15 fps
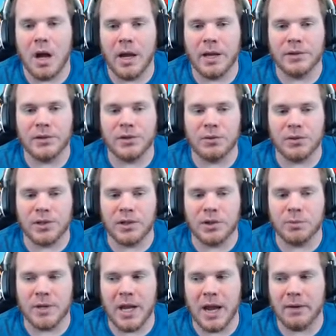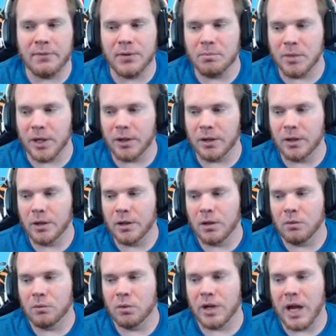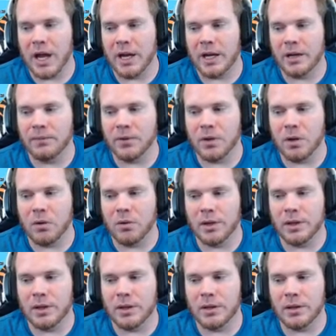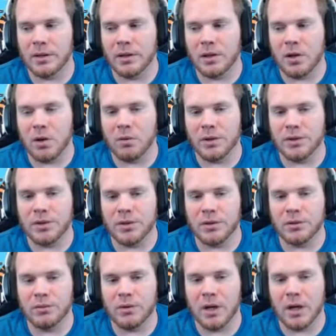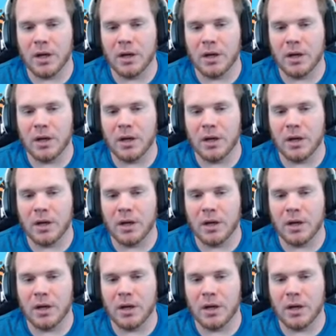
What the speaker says: And so since we have the mirror, we're kind of going to